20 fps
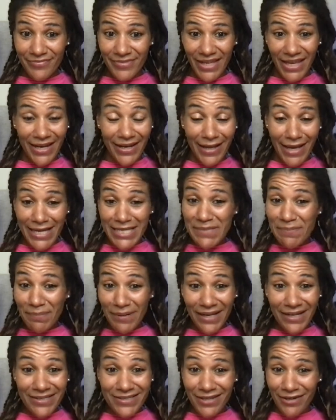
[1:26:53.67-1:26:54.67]
a nice
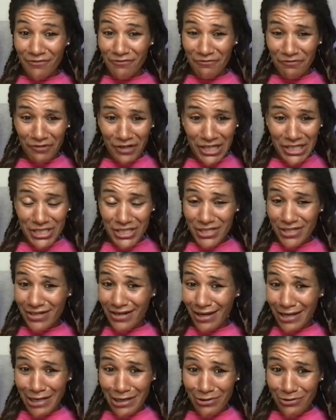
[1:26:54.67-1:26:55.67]
plate of fresh
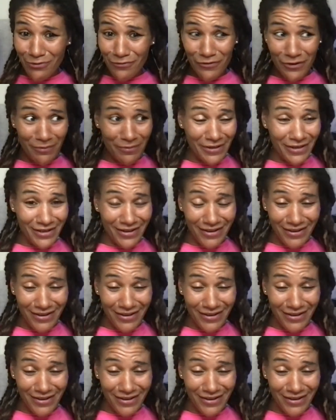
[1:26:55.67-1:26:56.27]
kalalu from the